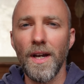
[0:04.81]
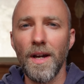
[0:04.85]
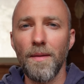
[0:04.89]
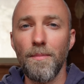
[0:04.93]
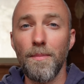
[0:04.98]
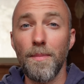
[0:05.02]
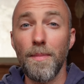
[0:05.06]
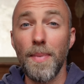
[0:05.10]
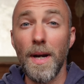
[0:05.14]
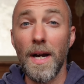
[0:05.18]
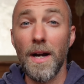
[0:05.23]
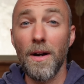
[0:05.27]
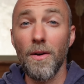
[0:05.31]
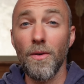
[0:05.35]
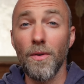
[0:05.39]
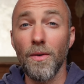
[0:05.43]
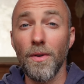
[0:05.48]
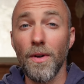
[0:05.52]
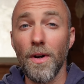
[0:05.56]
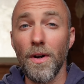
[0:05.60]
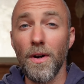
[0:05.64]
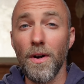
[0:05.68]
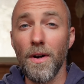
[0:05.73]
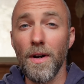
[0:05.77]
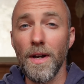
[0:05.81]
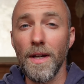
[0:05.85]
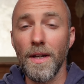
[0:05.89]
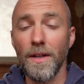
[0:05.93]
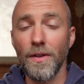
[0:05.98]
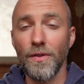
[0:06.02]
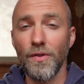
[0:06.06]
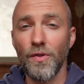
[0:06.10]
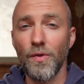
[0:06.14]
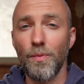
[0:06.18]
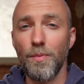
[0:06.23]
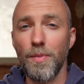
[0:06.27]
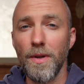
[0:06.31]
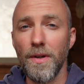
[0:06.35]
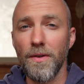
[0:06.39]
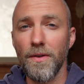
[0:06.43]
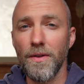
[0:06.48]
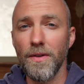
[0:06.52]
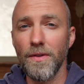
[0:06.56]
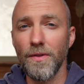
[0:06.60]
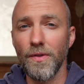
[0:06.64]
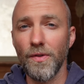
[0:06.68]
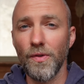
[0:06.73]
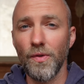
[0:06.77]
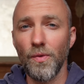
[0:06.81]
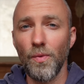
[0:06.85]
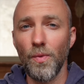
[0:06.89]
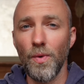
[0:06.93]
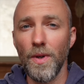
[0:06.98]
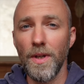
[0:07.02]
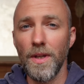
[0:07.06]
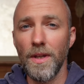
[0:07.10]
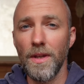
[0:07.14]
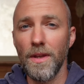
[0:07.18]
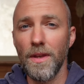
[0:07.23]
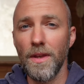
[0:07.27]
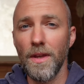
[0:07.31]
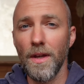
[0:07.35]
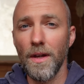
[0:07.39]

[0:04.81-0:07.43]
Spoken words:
about our experience with